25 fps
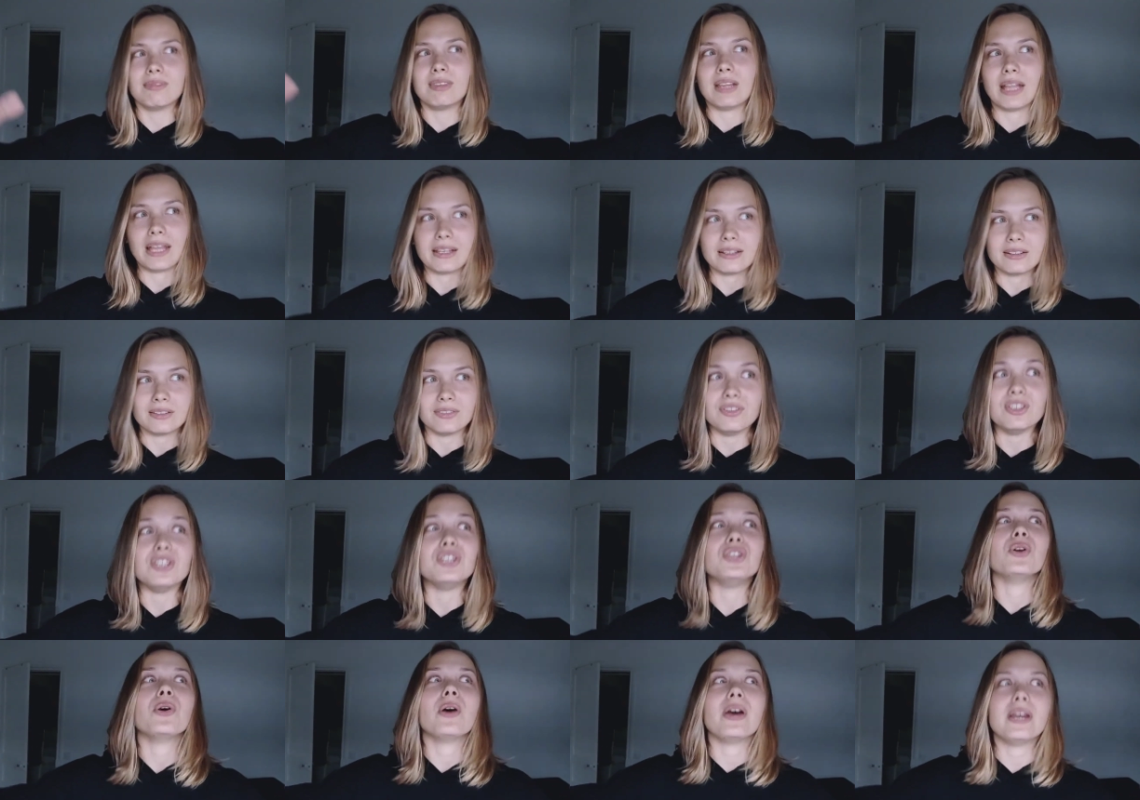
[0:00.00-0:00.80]
like
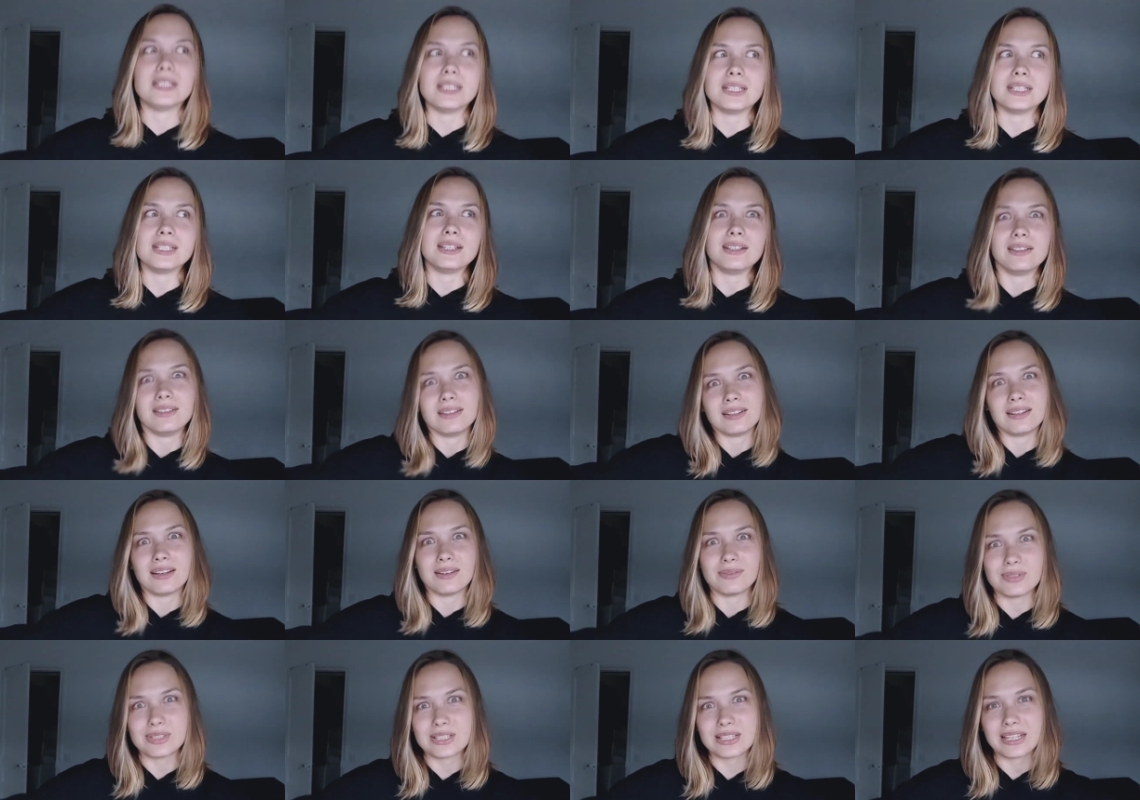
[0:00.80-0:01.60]
video editing
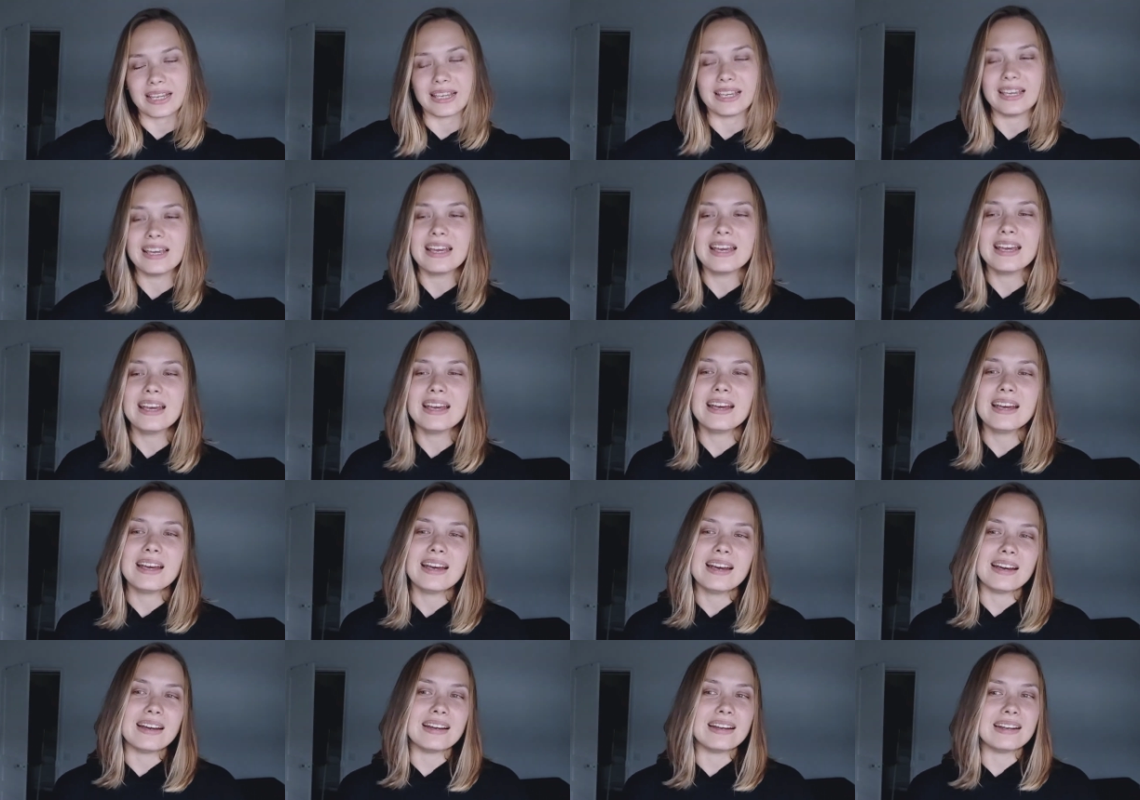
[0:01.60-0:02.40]
i would say
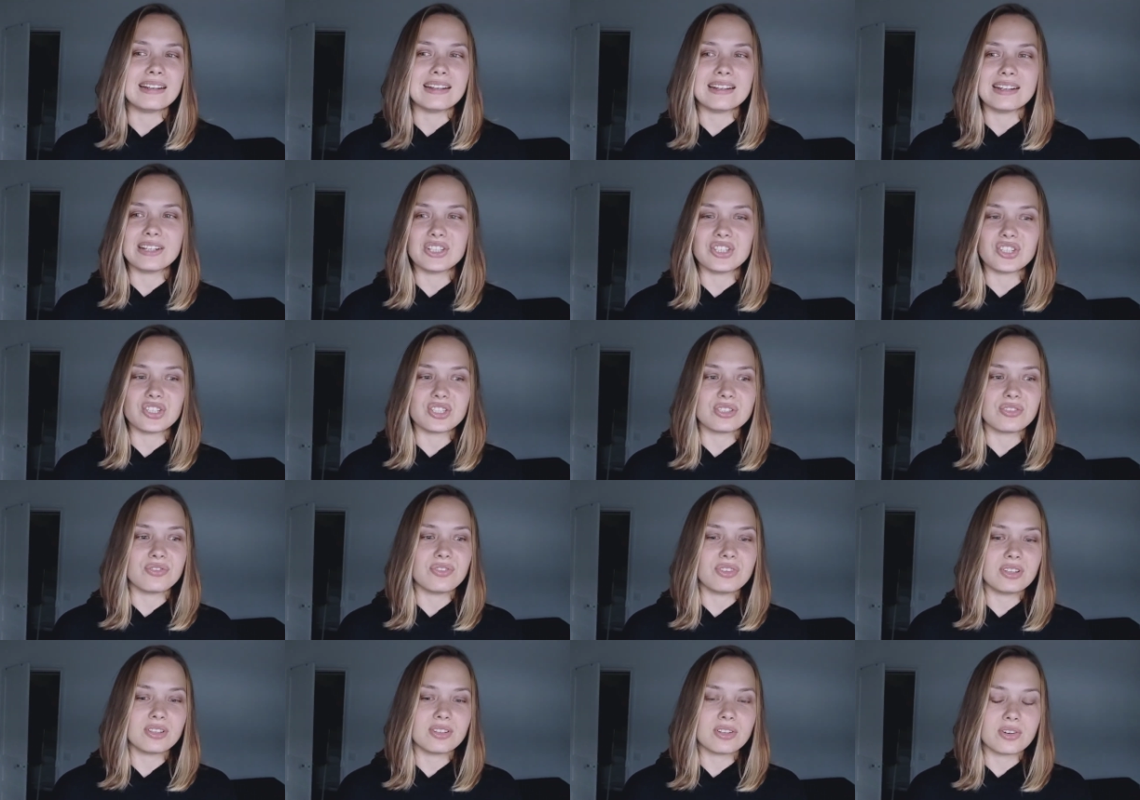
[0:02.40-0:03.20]
uh,
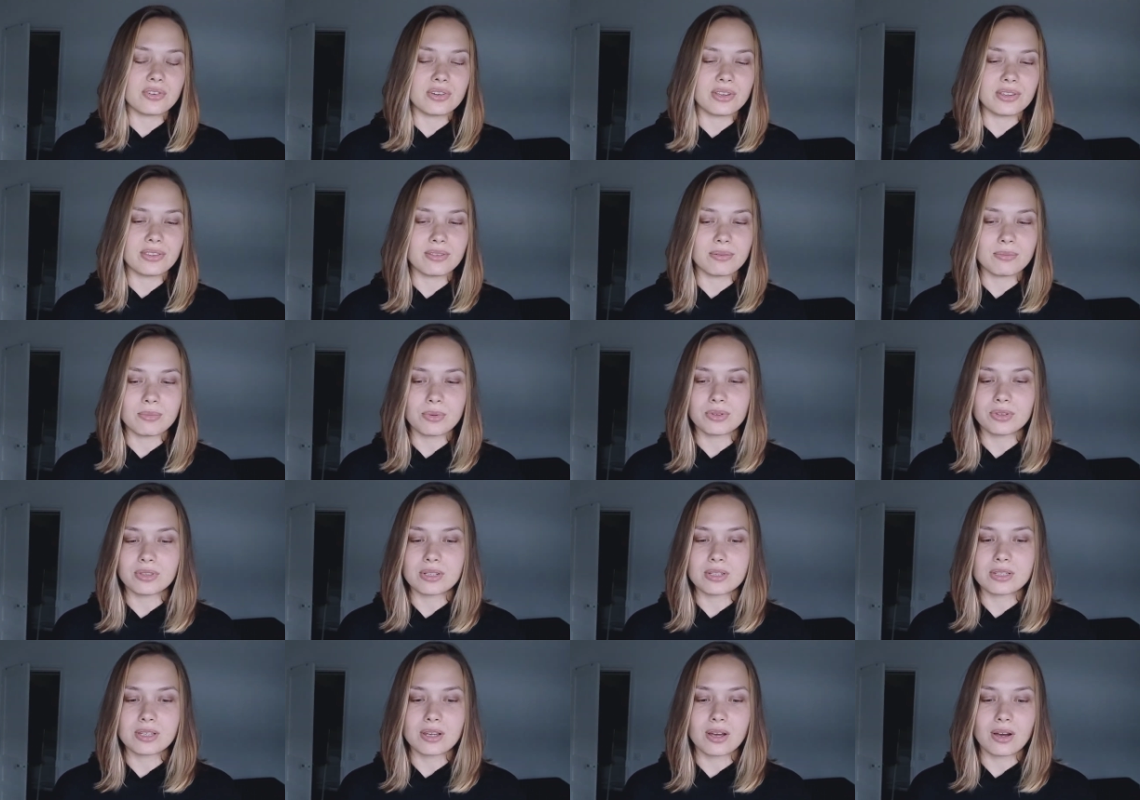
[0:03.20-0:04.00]
just feel the rhythm of
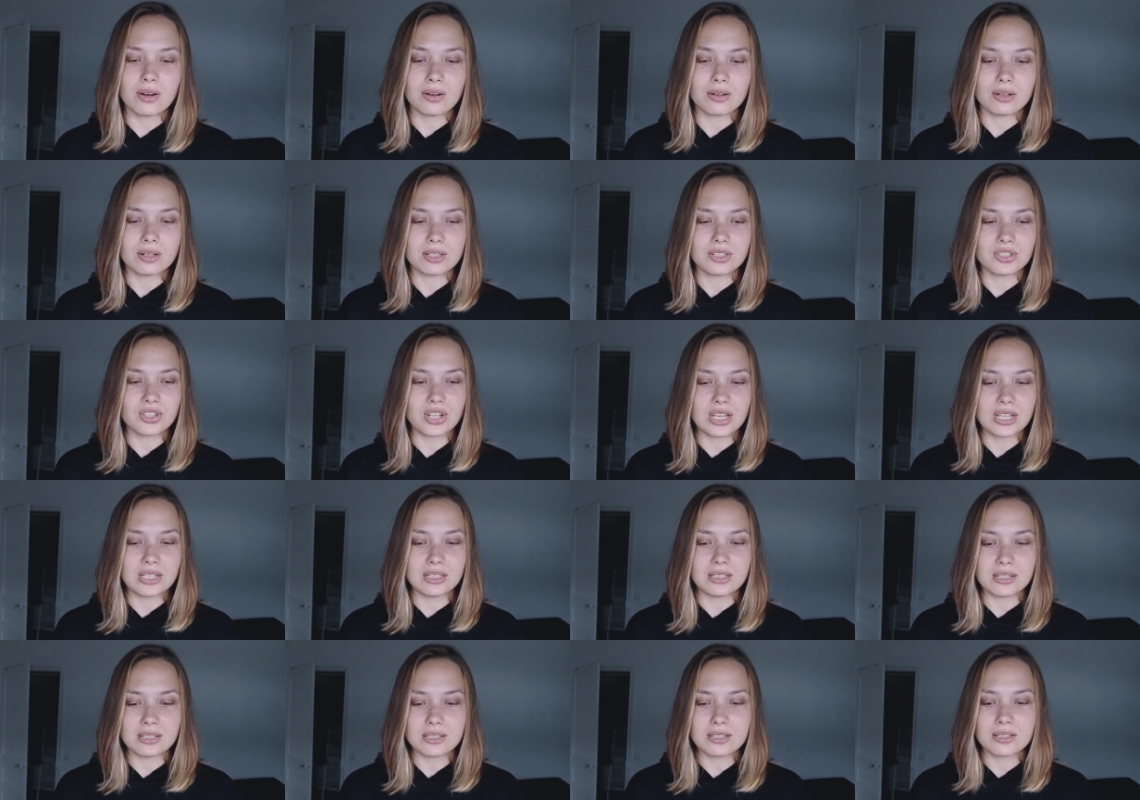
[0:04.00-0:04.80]
the song
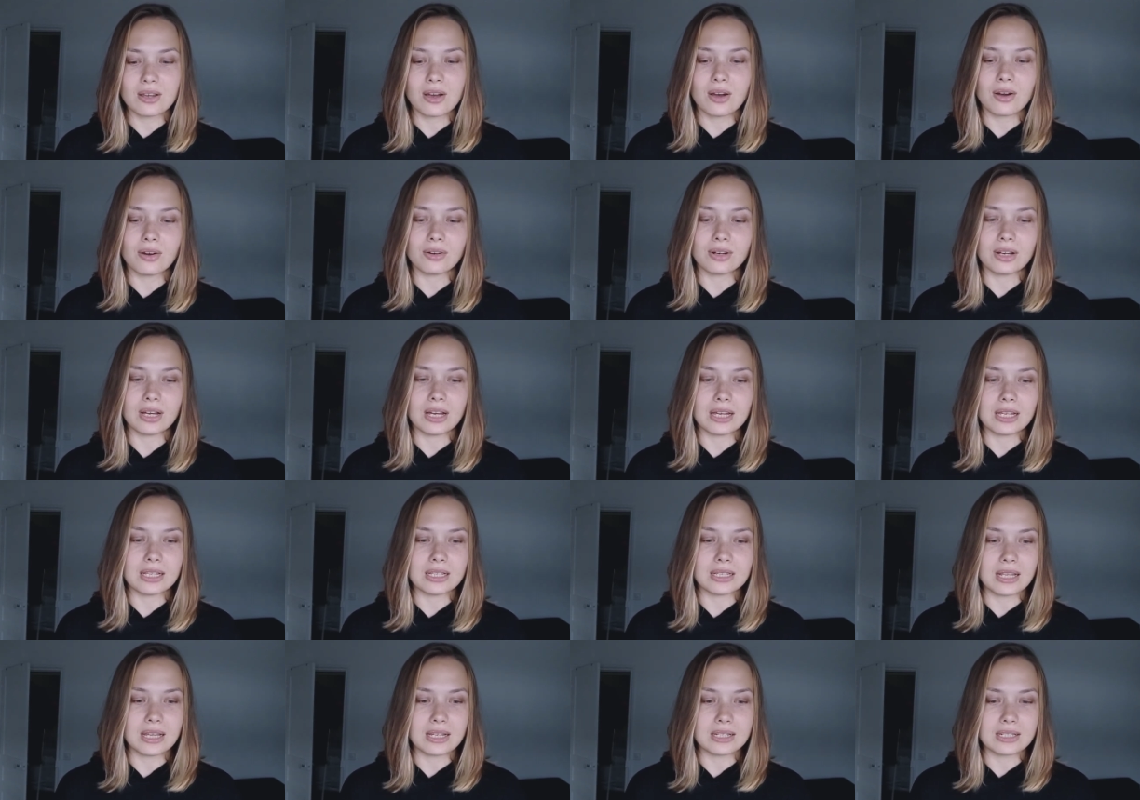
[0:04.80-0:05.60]
take the song
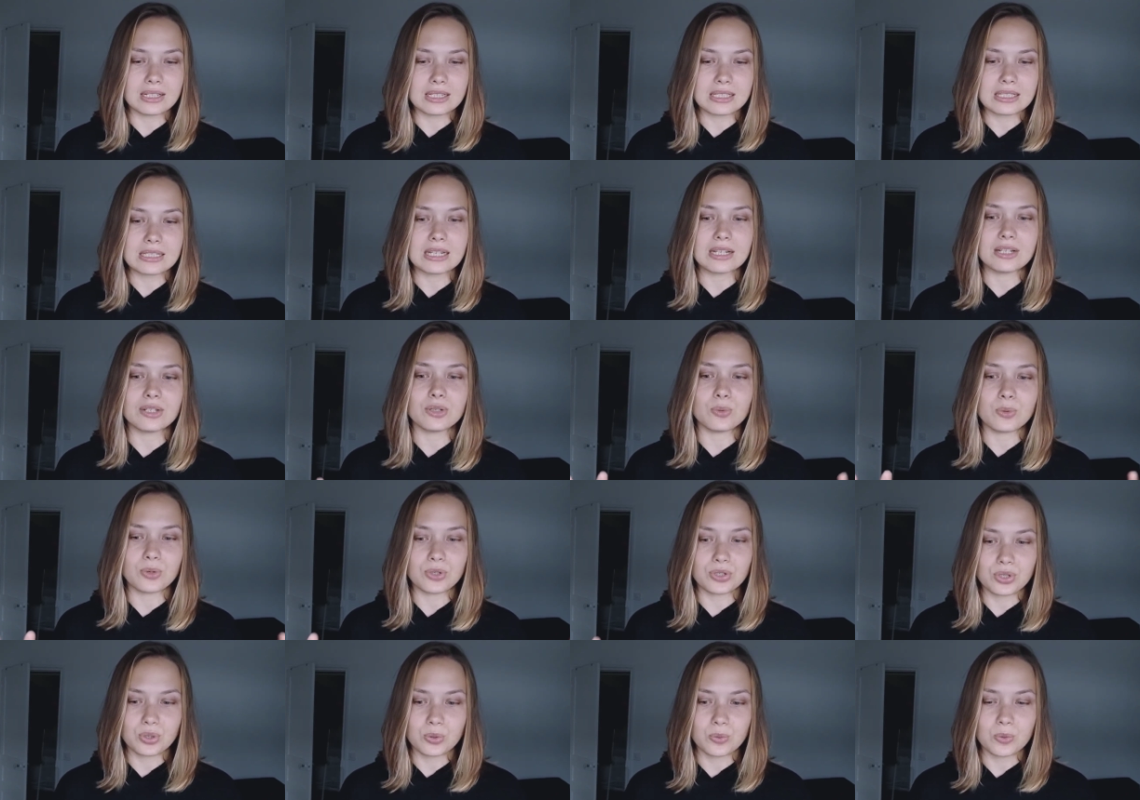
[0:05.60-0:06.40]
and understand
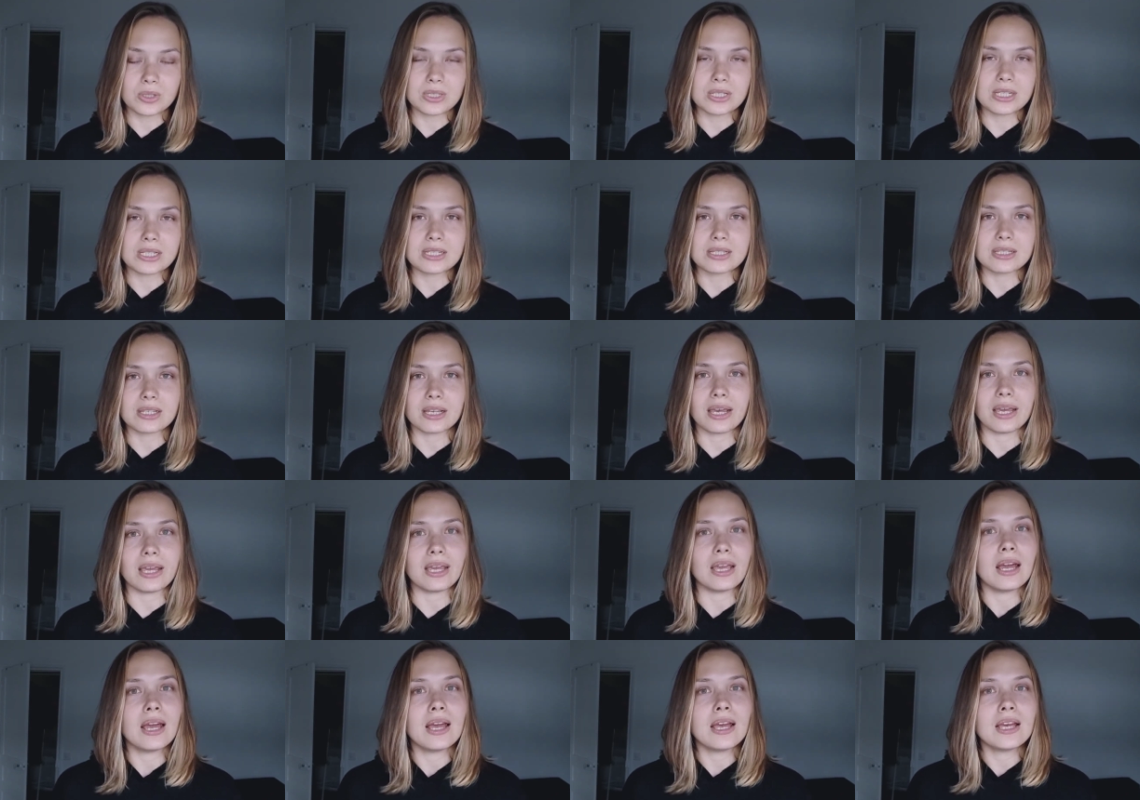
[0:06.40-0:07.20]
what you want to
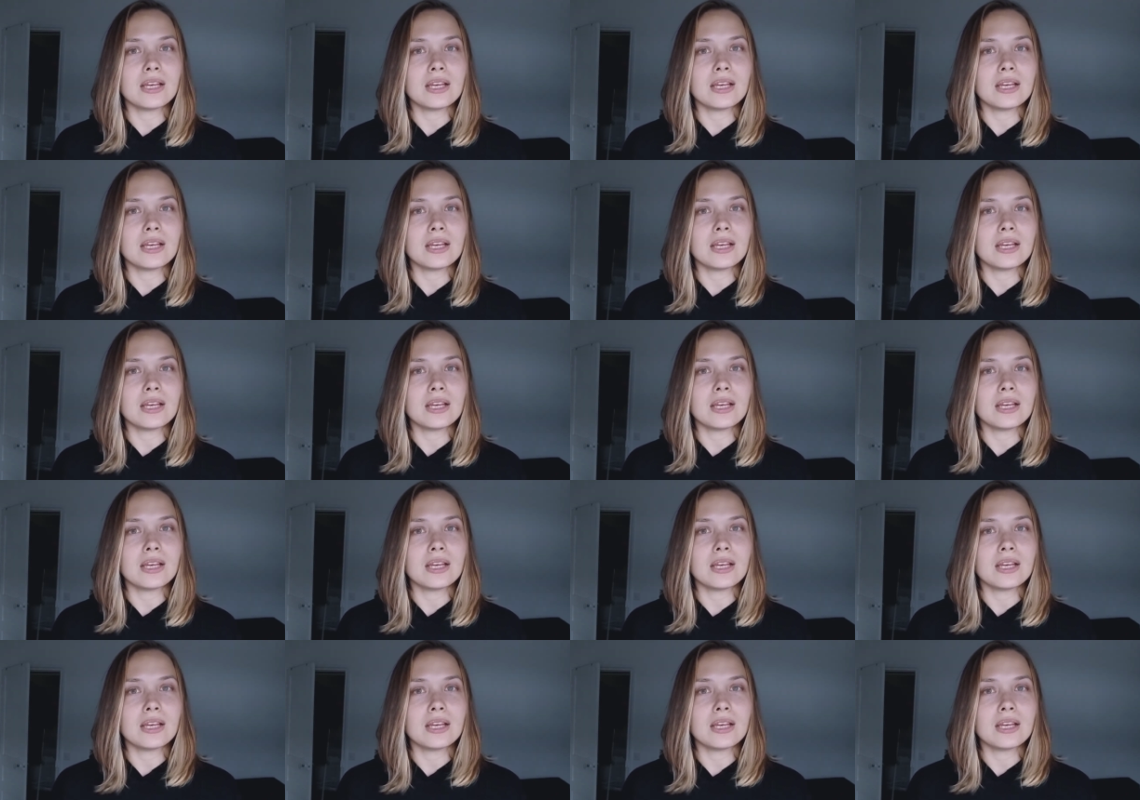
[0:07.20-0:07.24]
say